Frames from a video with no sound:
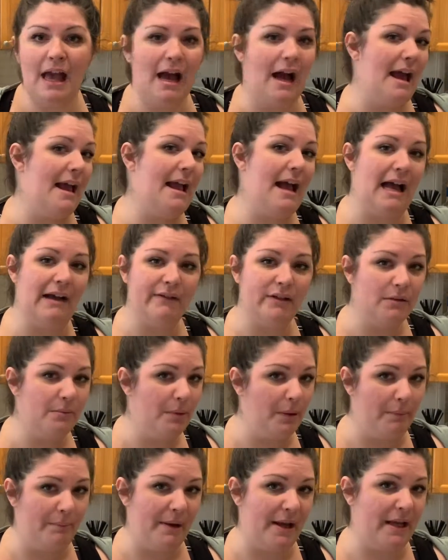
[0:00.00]
I haven't
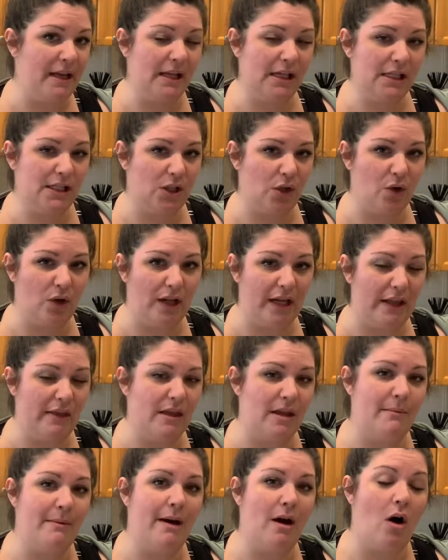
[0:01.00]
put baking soda
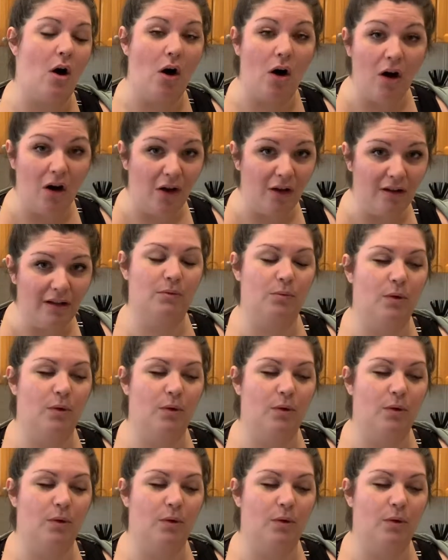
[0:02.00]
in them at all.